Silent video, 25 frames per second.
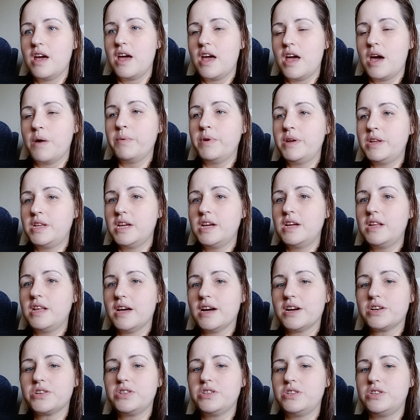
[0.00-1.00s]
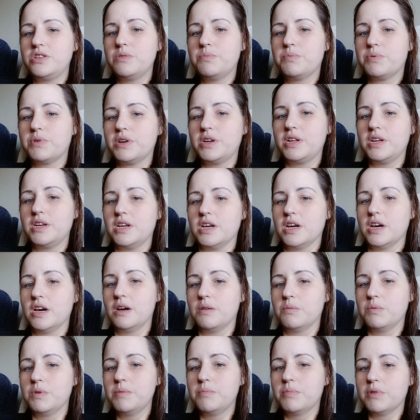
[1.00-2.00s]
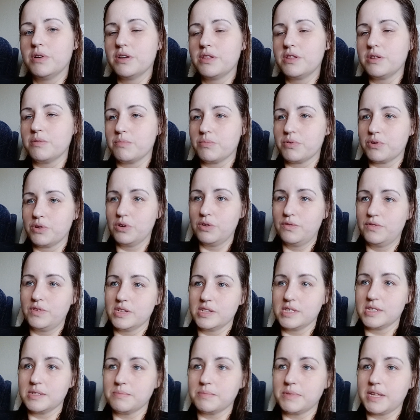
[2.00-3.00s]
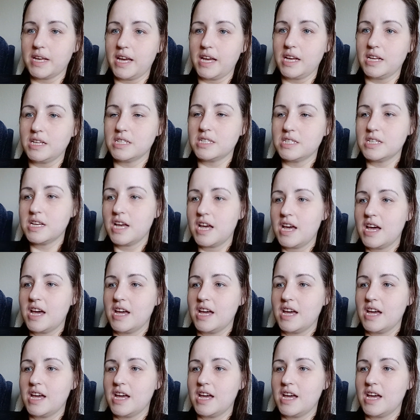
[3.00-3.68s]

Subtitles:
And we did actually do pretty good. We both improved in some things.